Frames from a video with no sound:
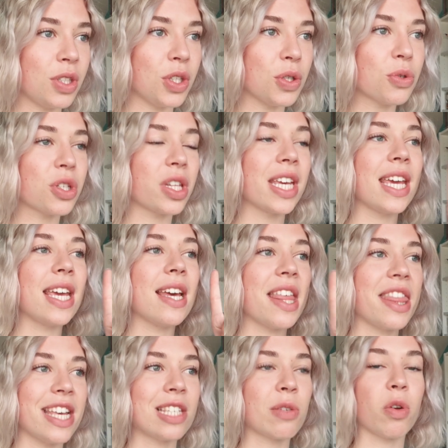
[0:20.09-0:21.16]
Usually
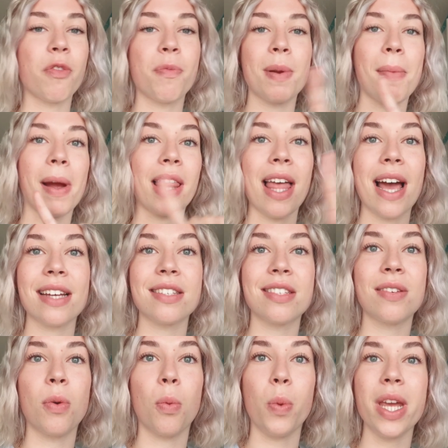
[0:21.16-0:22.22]
this would have been my
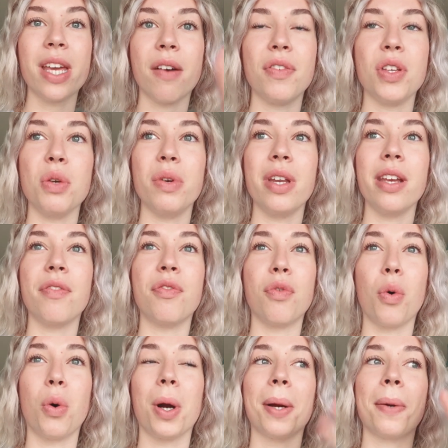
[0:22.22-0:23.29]
last week of uni
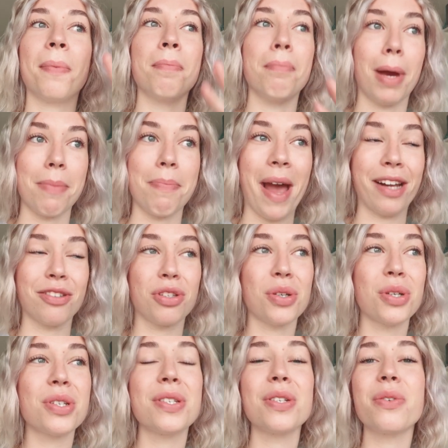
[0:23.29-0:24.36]
for my
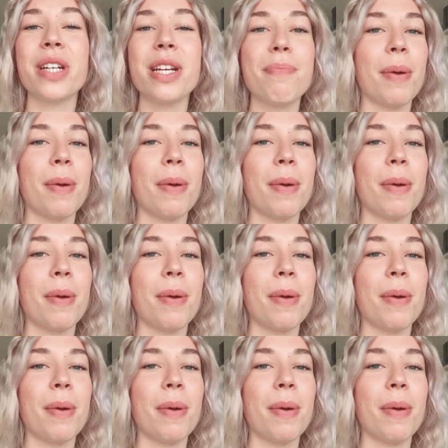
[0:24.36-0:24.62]
bachelor's degree,